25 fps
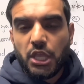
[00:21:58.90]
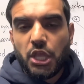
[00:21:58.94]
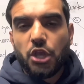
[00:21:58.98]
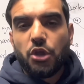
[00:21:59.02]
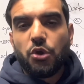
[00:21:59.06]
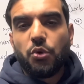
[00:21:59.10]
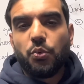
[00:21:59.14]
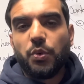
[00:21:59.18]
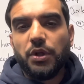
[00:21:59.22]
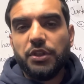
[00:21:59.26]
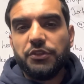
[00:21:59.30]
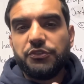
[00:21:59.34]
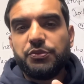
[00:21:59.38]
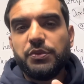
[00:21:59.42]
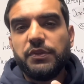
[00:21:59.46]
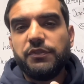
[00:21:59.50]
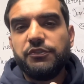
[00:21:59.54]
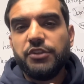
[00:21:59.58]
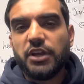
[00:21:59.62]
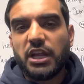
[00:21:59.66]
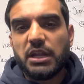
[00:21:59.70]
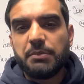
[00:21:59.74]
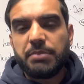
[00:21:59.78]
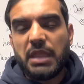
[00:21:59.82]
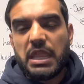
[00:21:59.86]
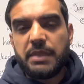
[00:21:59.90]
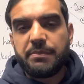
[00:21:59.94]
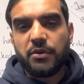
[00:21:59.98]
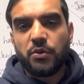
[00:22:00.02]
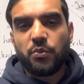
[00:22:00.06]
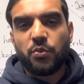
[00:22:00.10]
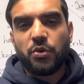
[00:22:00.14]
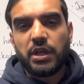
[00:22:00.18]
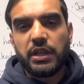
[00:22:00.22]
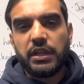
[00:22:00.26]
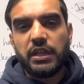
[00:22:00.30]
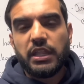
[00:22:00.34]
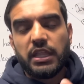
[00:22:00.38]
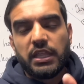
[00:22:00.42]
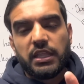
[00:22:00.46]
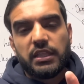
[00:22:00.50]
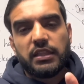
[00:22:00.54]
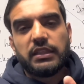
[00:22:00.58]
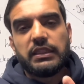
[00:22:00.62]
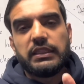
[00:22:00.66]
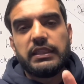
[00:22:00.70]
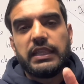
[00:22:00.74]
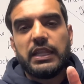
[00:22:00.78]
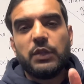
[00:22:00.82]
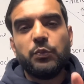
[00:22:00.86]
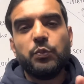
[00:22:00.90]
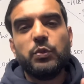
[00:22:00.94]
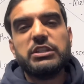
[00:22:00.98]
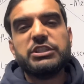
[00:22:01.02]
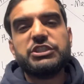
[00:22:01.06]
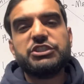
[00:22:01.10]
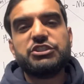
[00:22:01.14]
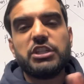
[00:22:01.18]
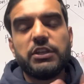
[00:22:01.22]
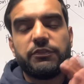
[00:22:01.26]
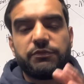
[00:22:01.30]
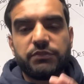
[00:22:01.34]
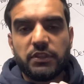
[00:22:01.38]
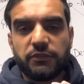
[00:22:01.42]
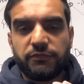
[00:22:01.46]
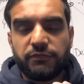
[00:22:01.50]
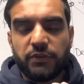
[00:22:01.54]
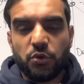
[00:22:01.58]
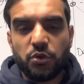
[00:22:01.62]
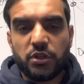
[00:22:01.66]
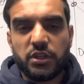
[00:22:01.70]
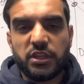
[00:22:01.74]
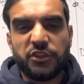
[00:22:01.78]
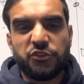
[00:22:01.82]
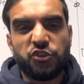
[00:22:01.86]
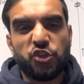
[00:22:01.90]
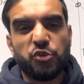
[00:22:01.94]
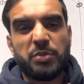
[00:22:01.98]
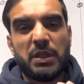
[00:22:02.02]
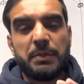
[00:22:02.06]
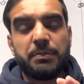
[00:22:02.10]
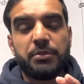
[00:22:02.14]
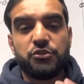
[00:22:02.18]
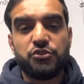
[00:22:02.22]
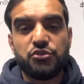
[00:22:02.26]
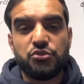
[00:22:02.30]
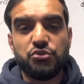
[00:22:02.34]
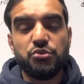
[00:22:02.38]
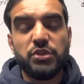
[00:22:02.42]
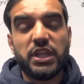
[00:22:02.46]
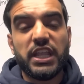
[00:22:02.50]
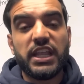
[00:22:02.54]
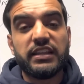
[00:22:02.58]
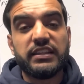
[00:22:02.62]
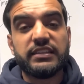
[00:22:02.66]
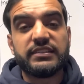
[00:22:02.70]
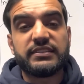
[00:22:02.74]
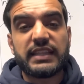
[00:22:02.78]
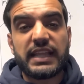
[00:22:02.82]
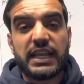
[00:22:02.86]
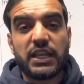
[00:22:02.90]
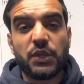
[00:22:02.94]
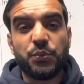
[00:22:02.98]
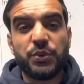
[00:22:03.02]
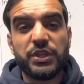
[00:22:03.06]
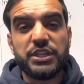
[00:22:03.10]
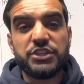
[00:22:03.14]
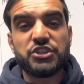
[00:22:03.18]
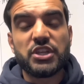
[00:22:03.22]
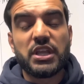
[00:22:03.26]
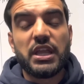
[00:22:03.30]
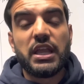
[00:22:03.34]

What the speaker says: Once we've done paper 1, then we'll shift the focus to paper 2, English language,